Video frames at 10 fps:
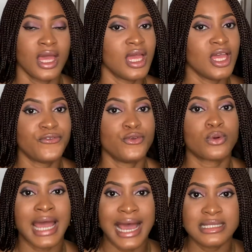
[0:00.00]
If you
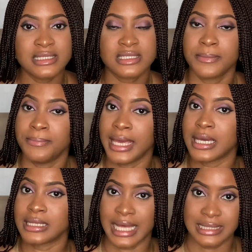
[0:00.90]
can't
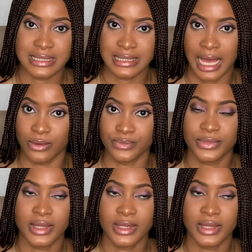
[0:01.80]
make that style,